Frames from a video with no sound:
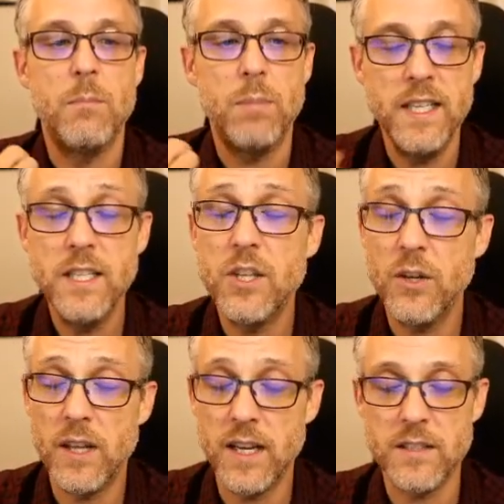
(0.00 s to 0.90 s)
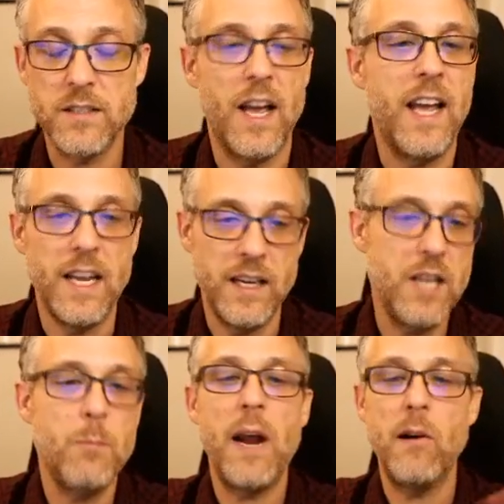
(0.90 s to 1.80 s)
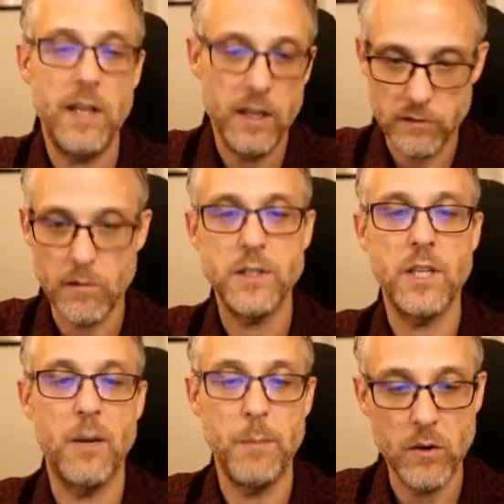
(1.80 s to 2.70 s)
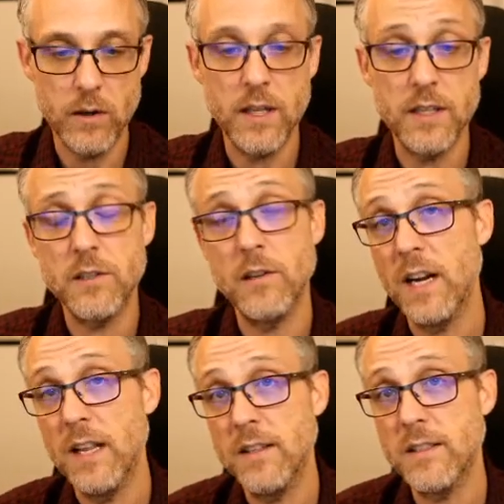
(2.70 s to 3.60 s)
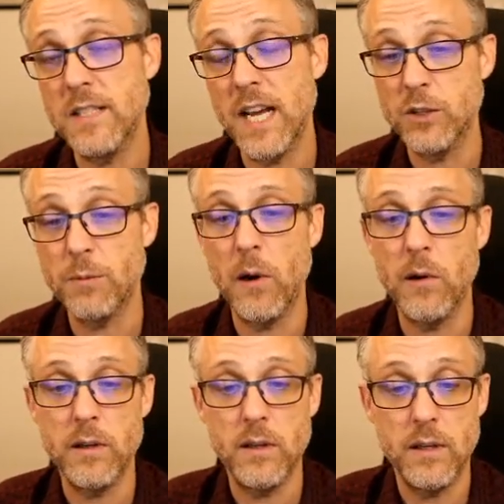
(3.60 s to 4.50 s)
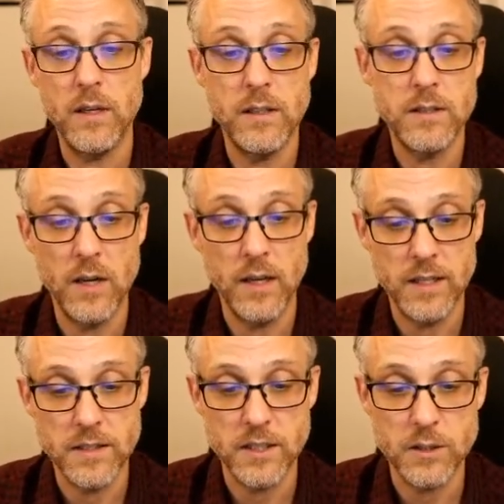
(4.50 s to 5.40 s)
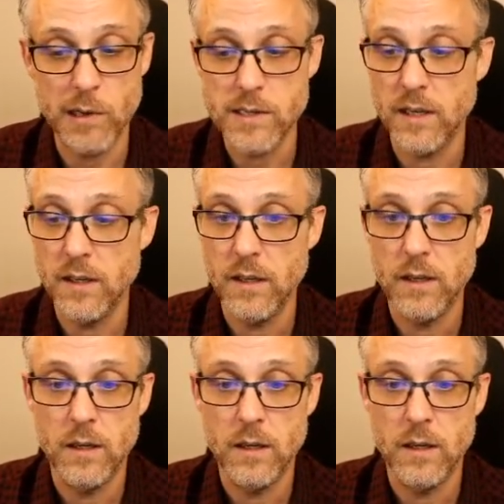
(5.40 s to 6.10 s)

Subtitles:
please do this, again, in parallel across a computing cluster, and this is how Spark is going to let us express it.